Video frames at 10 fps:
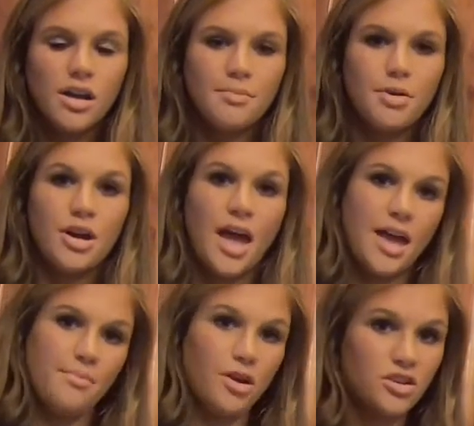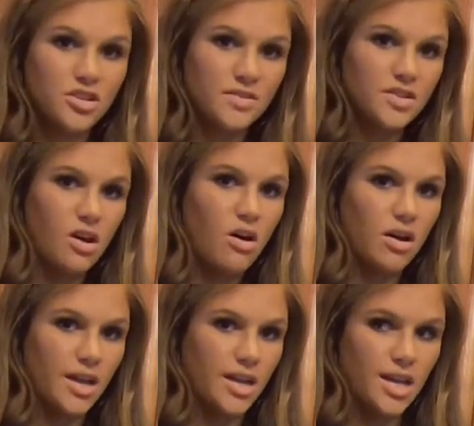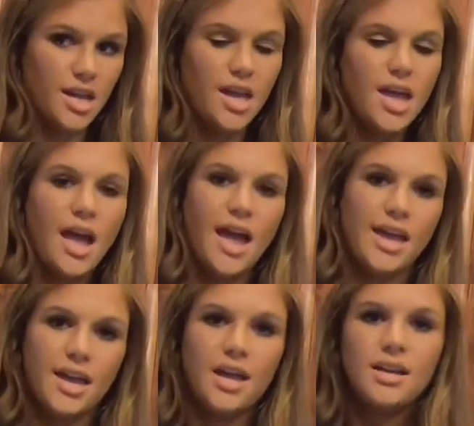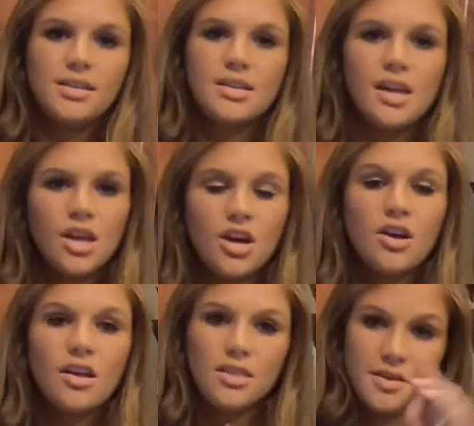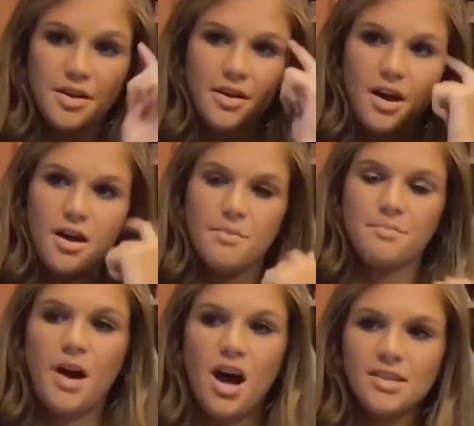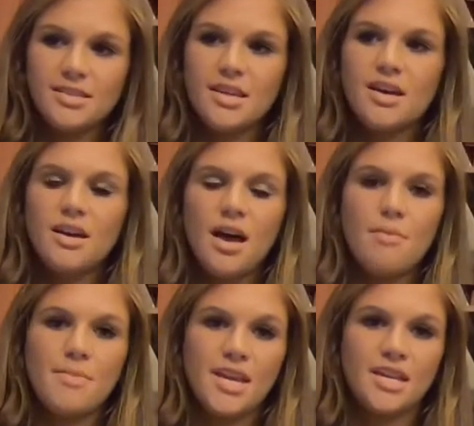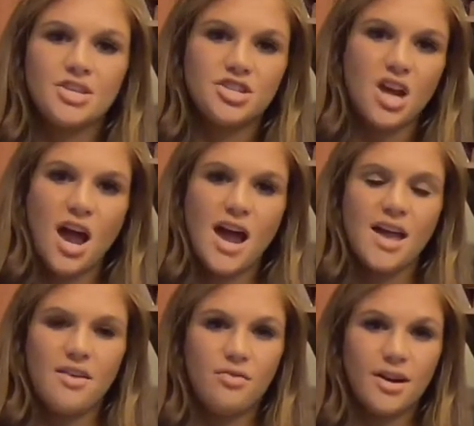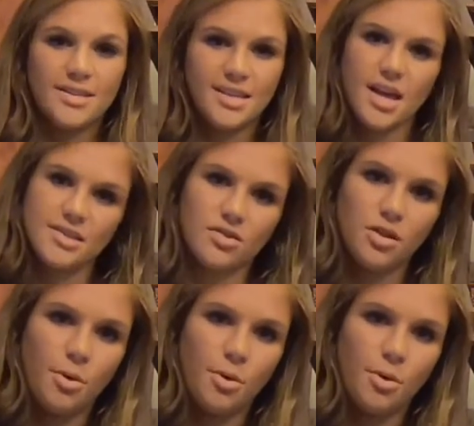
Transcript: and put a bunch of salt in it and cook the um, pasta a minute shy of what it says on the